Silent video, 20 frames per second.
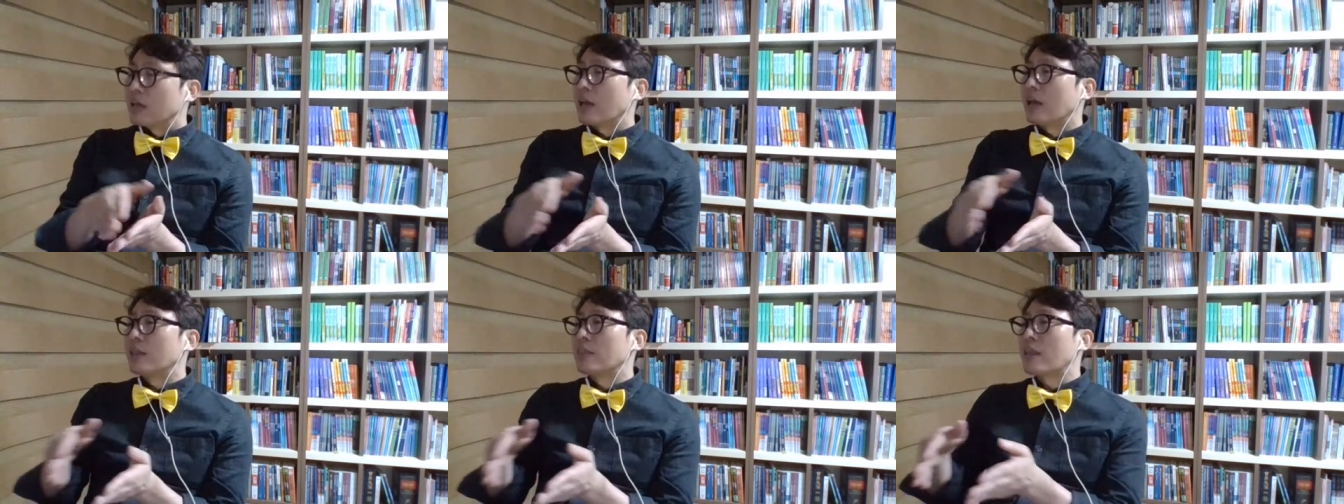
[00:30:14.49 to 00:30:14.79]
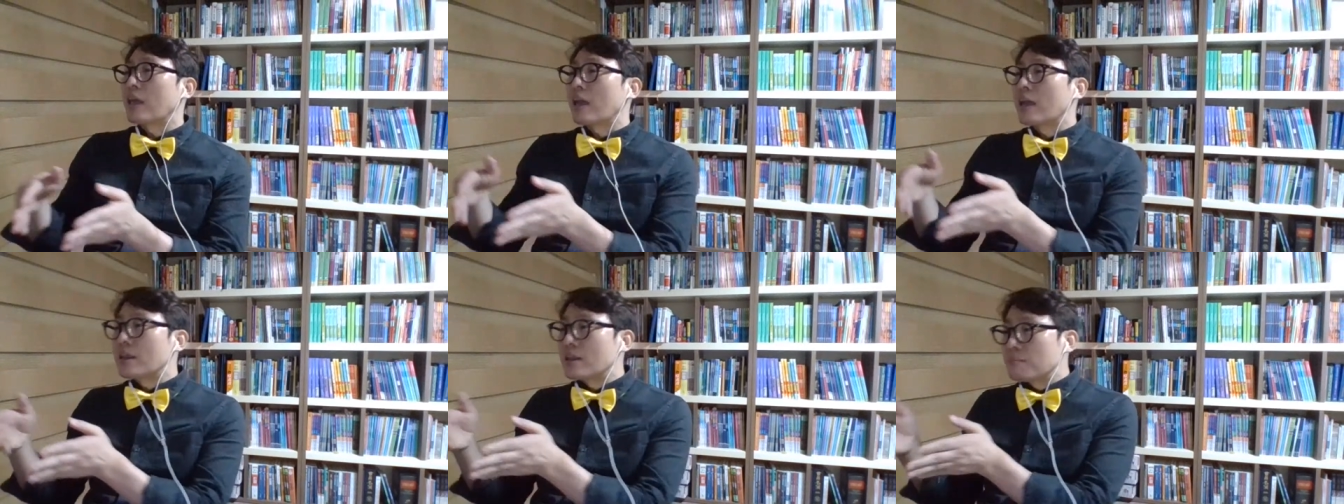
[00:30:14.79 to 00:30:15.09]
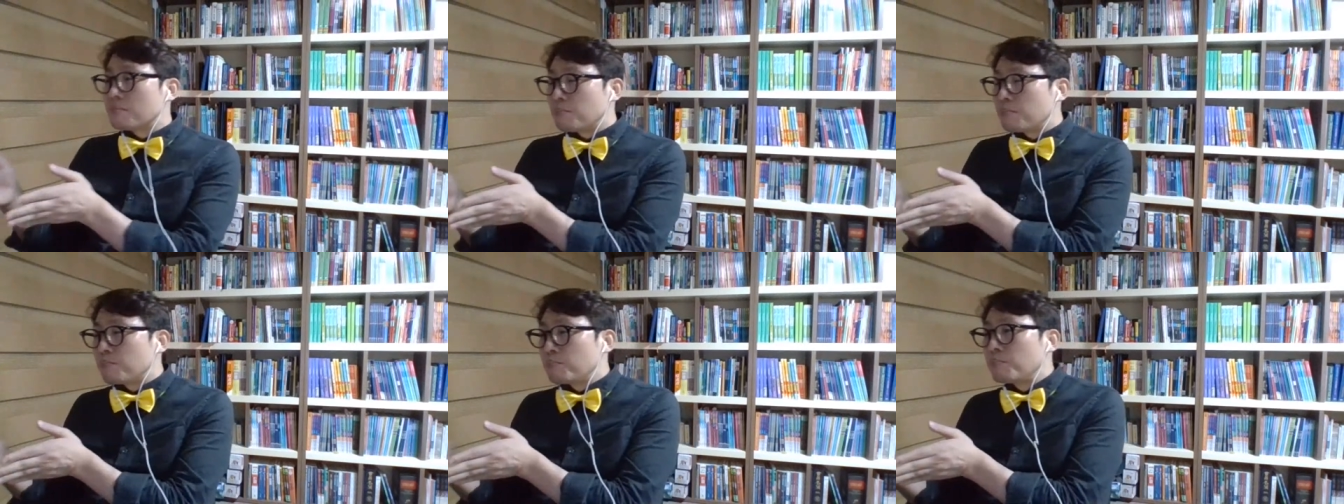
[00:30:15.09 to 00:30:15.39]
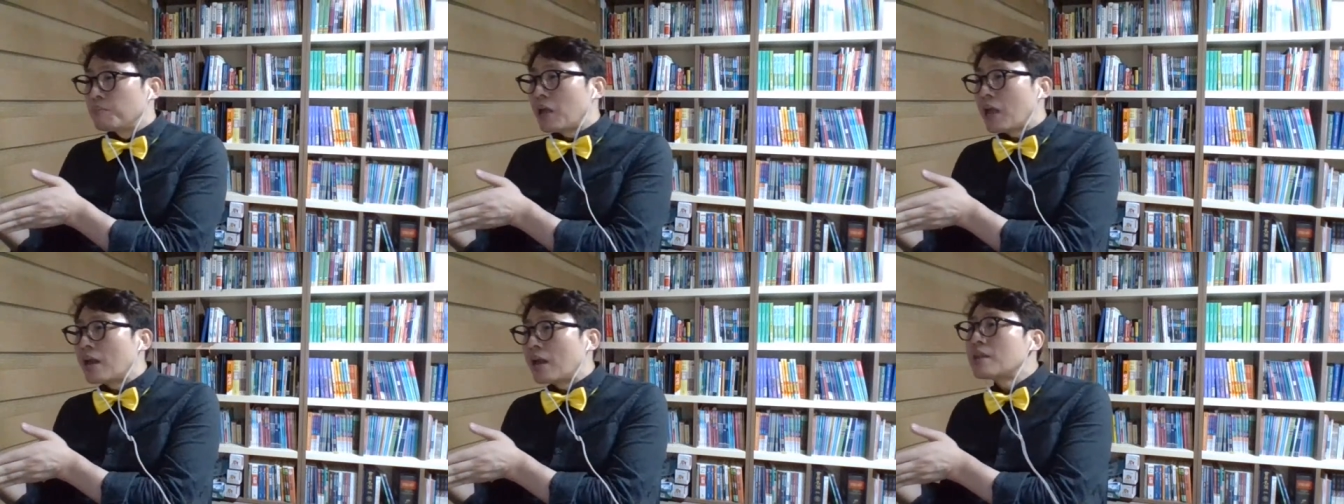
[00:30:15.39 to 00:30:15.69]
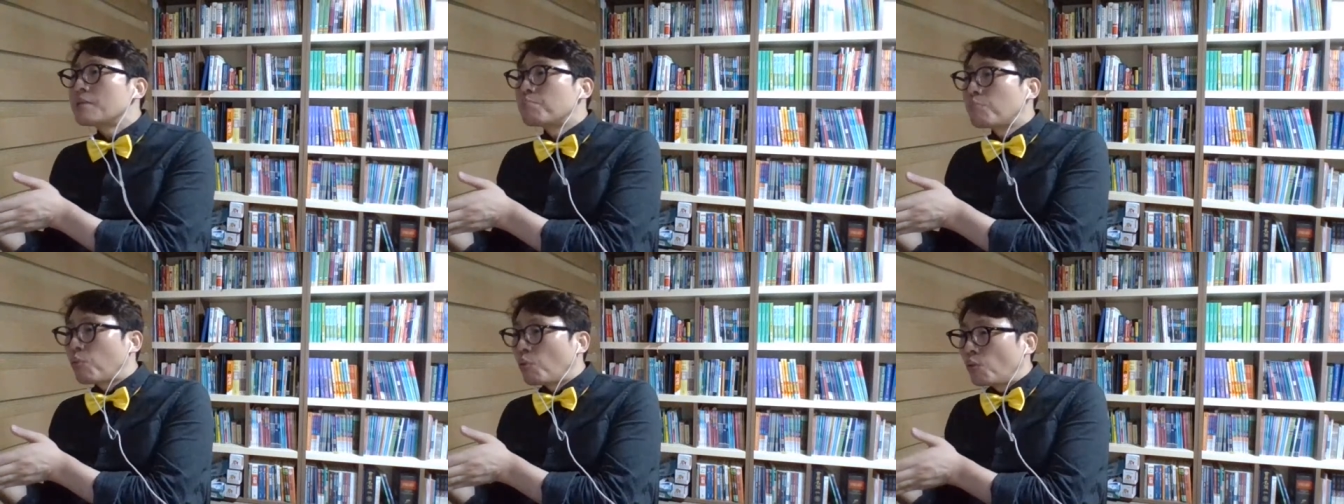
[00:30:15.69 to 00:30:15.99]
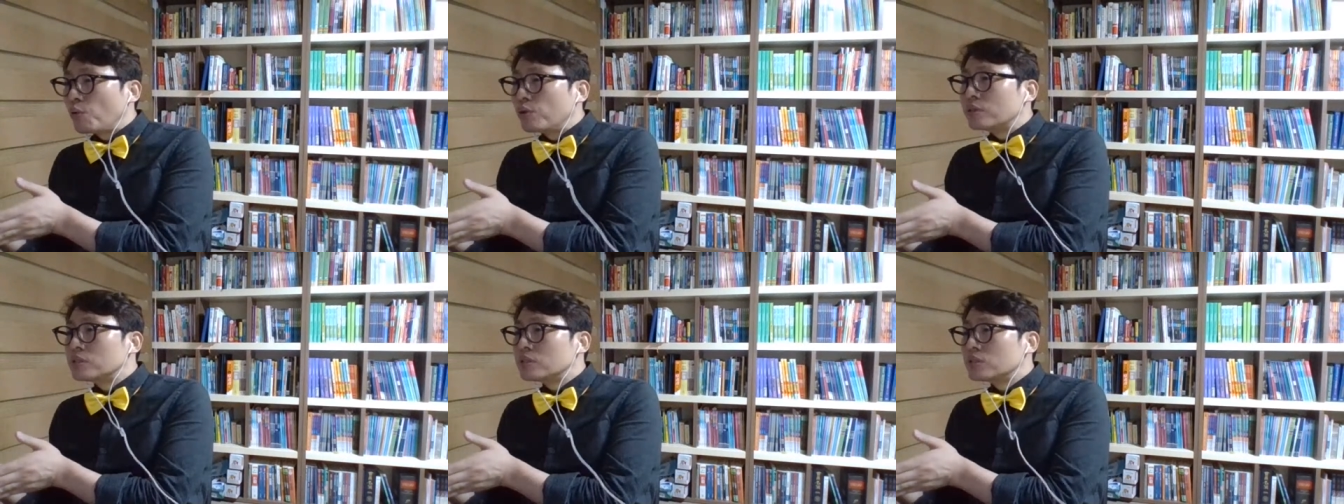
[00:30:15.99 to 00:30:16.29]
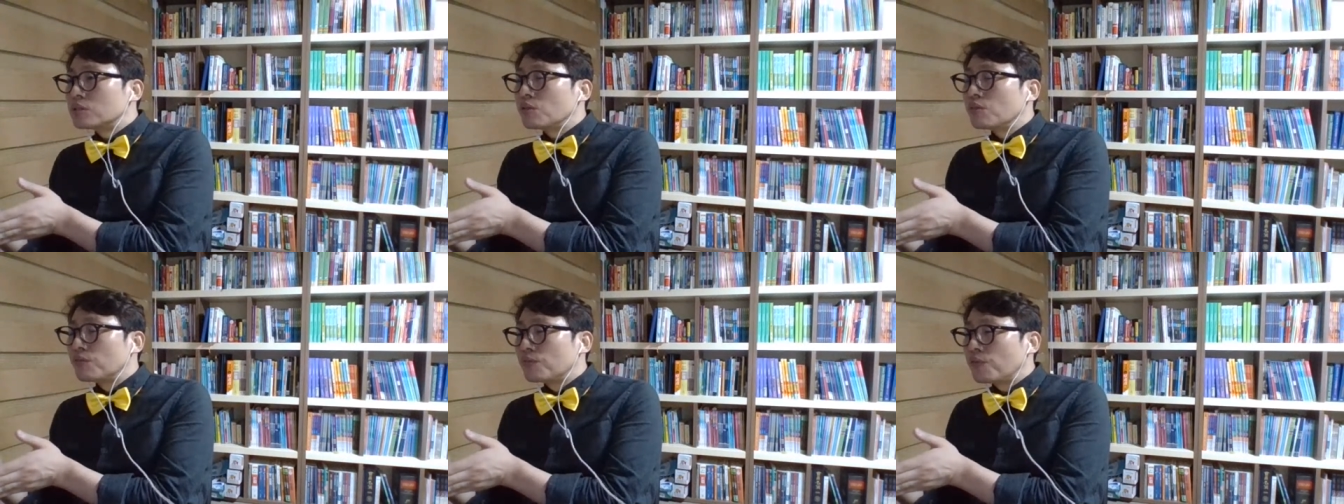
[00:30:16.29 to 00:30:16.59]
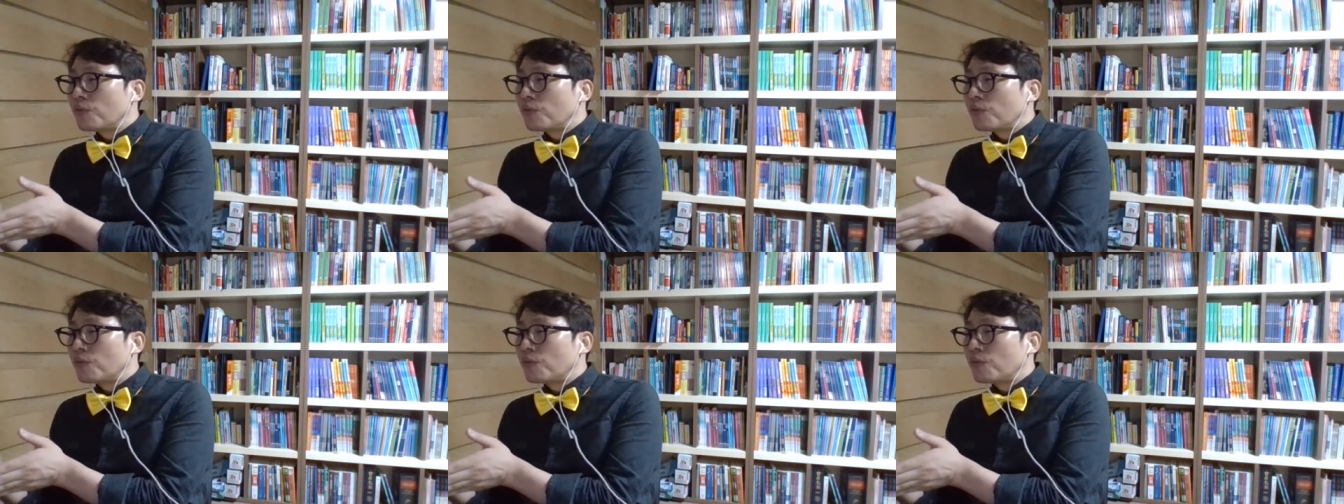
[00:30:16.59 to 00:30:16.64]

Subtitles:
and 80 points